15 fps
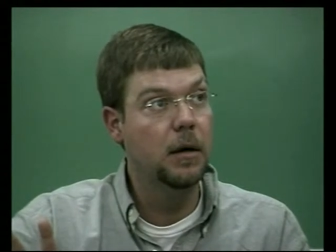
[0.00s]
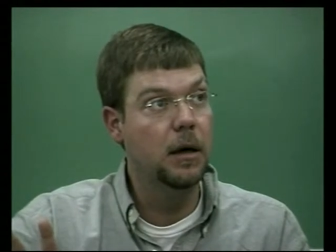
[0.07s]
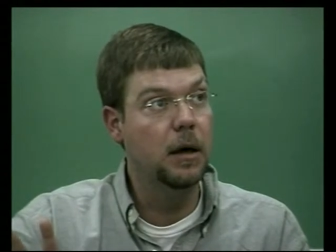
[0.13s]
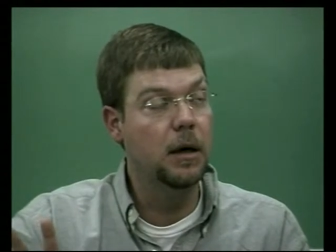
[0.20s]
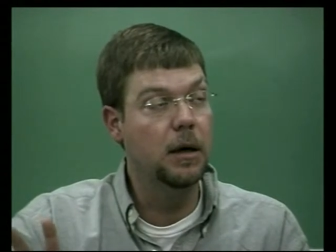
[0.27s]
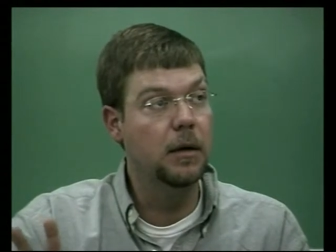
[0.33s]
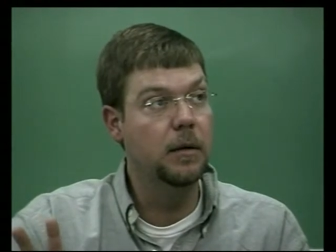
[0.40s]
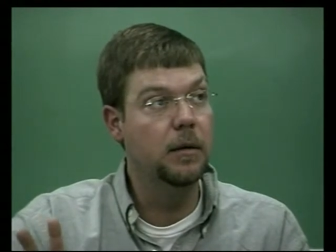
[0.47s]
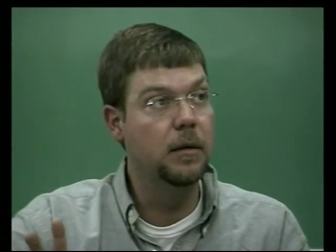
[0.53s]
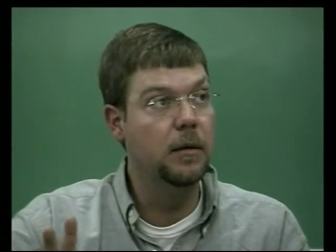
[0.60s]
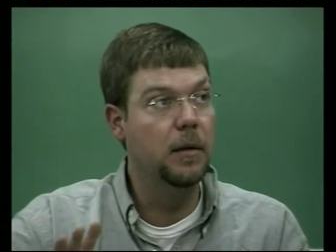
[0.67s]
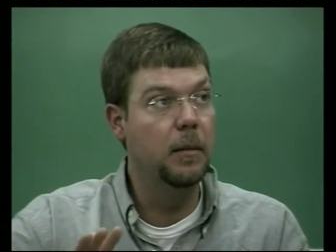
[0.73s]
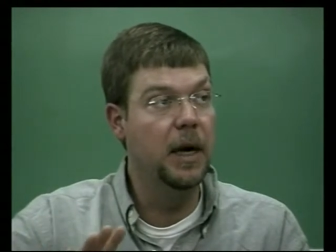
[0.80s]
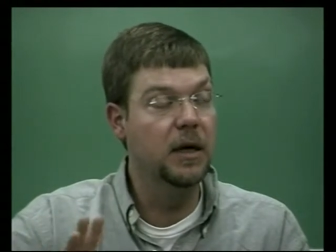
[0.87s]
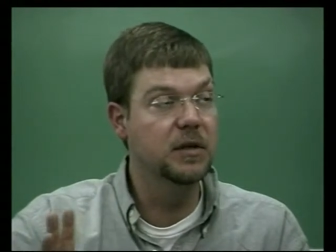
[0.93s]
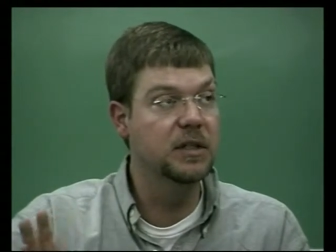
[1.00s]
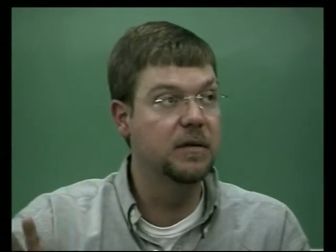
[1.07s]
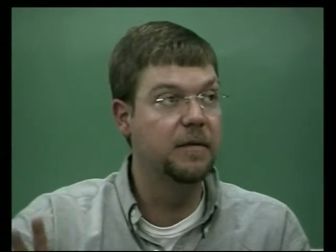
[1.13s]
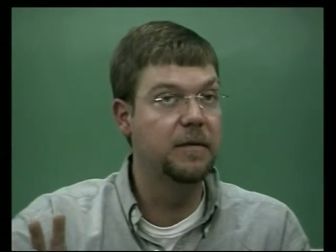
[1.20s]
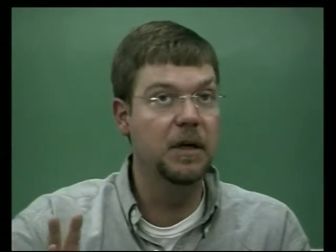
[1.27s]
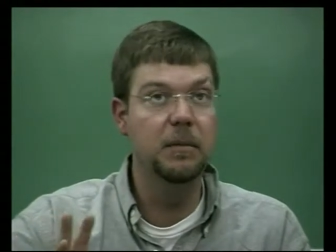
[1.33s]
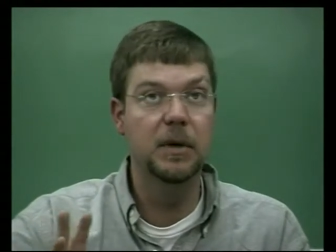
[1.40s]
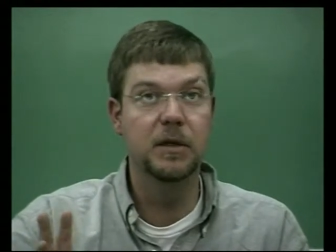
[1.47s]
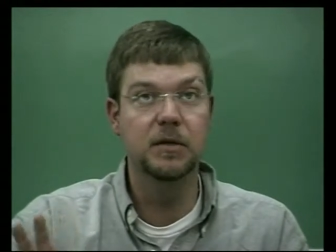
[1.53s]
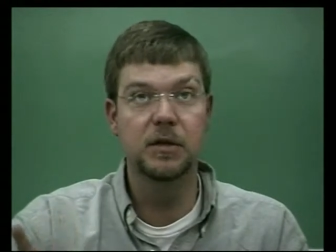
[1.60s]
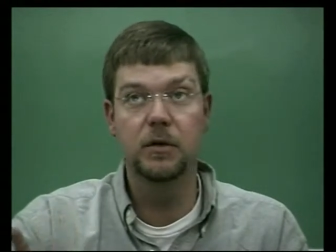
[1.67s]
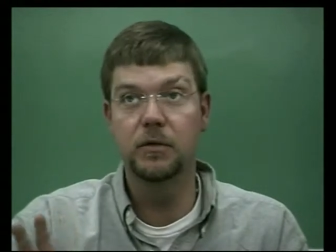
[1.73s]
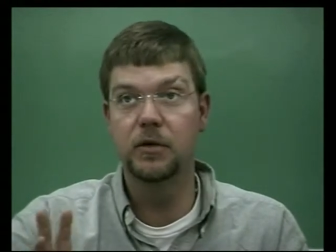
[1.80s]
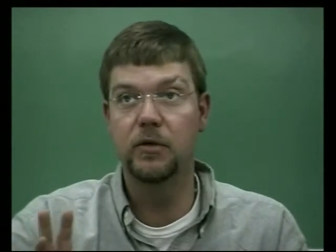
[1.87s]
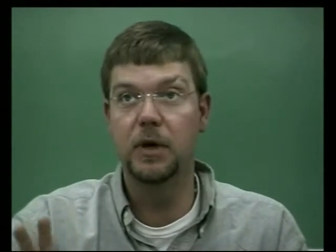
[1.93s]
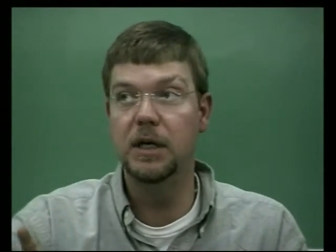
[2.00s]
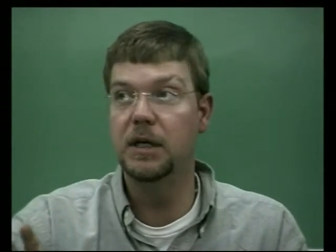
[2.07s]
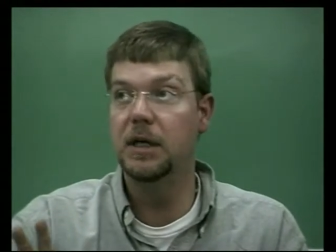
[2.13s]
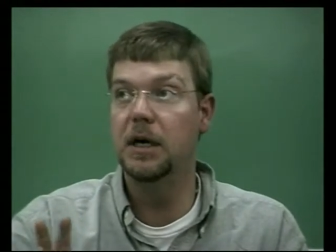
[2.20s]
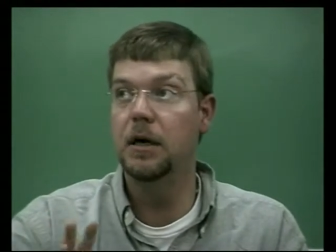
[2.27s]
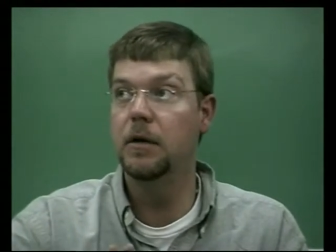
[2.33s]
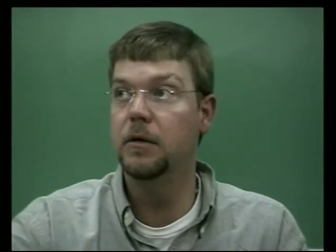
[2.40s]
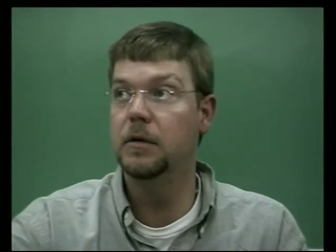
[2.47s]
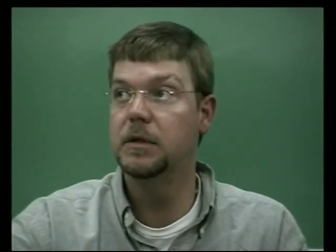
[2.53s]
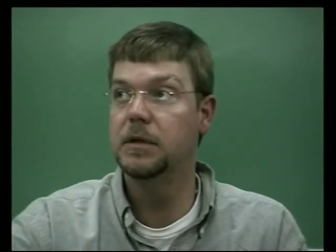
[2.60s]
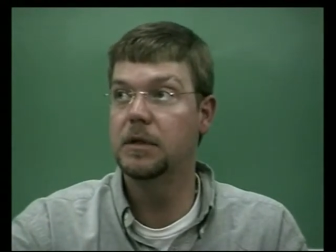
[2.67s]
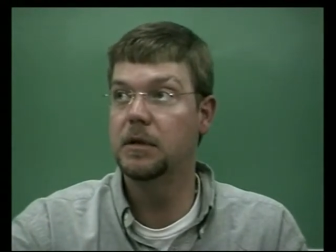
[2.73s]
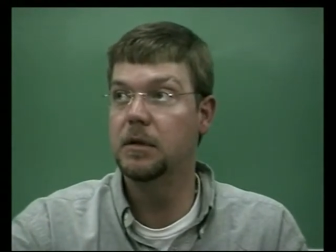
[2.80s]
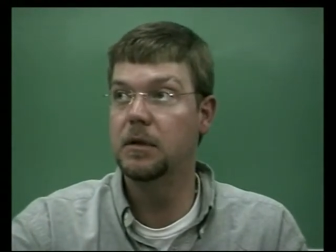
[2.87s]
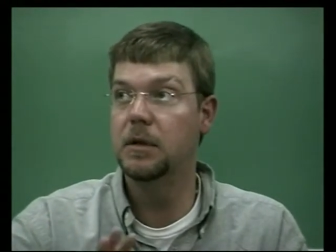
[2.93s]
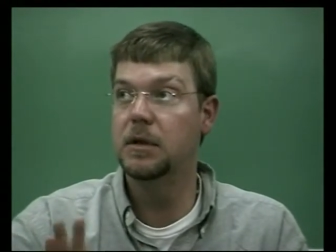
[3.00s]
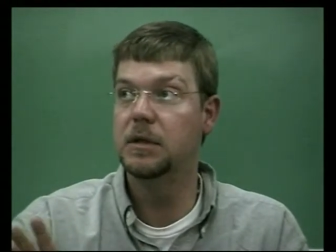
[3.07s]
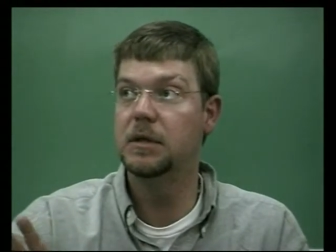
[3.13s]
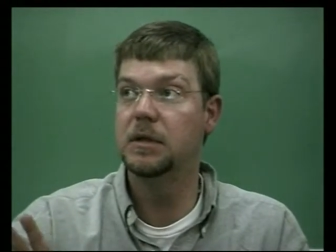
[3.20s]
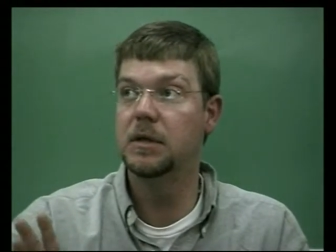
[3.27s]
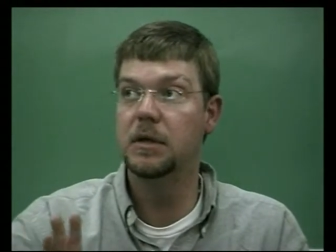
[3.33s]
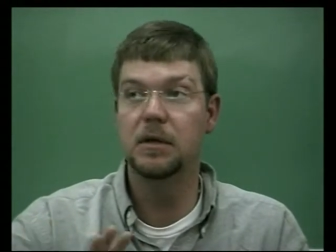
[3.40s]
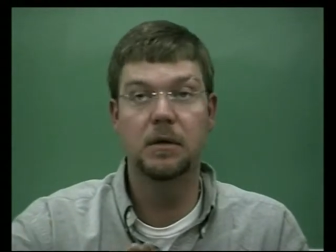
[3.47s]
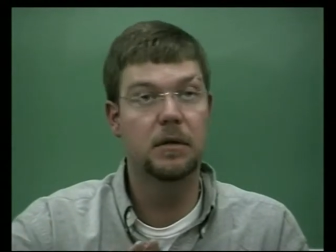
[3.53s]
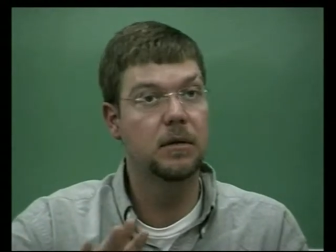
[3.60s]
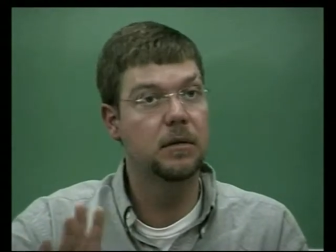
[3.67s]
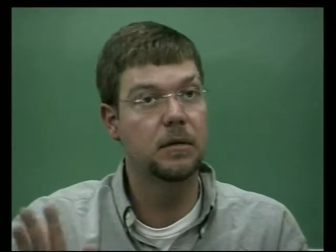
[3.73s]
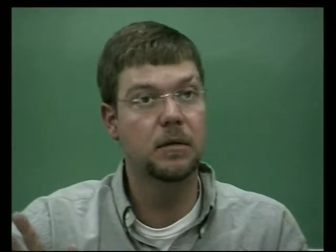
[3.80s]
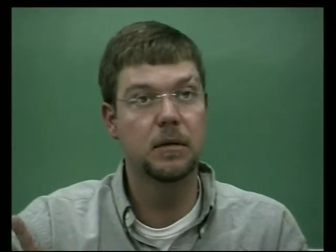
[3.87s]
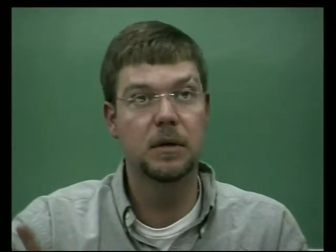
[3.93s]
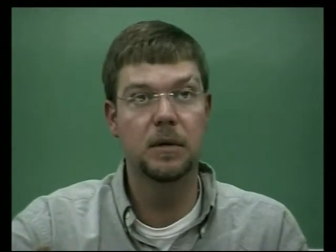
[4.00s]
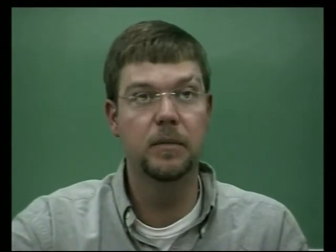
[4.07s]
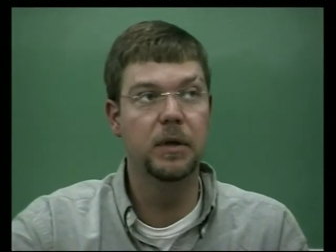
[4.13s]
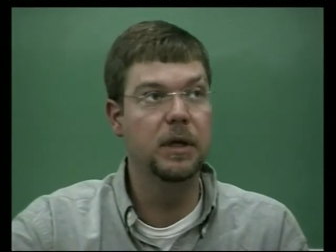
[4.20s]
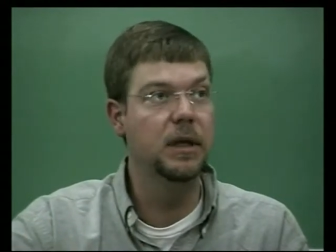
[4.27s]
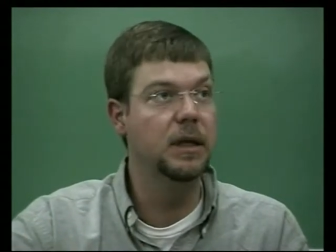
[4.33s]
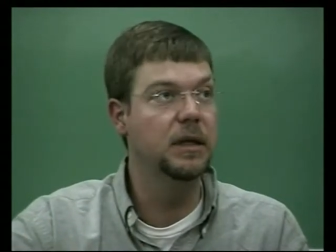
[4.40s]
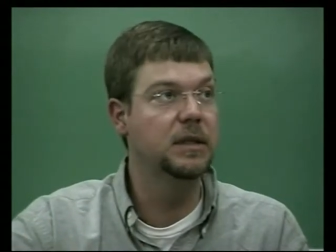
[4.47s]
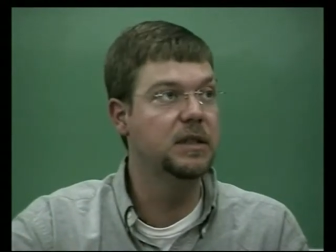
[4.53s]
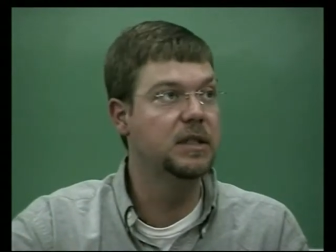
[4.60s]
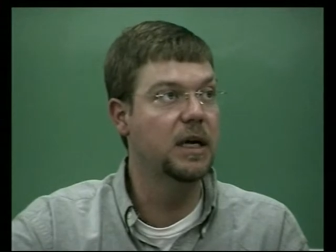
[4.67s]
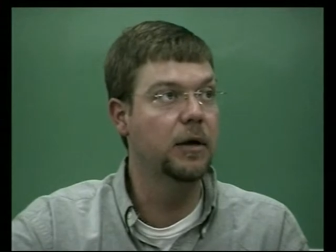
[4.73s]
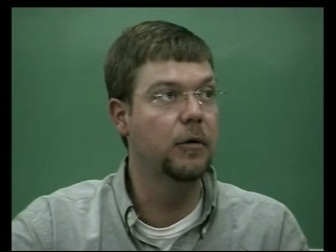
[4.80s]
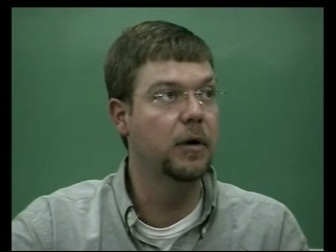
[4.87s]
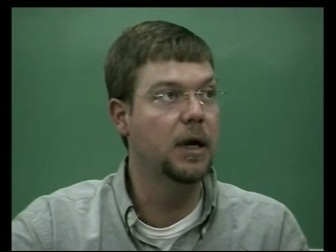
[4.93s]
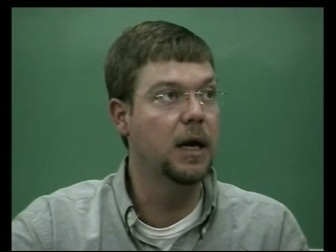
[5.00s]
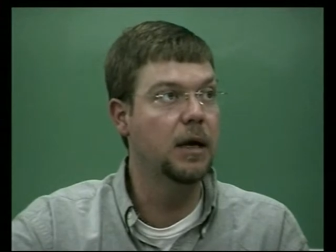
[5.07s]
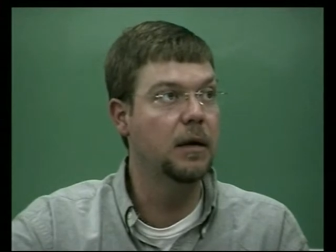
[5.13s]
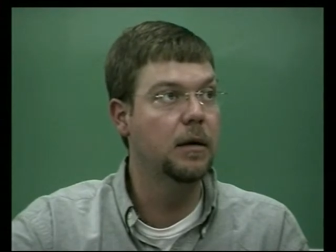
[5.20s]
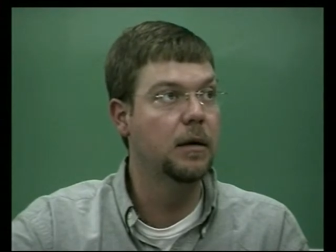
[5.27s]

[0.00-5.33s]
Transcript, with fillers: Uh, the males and females don't train together. It's, it's uh, completely segregated.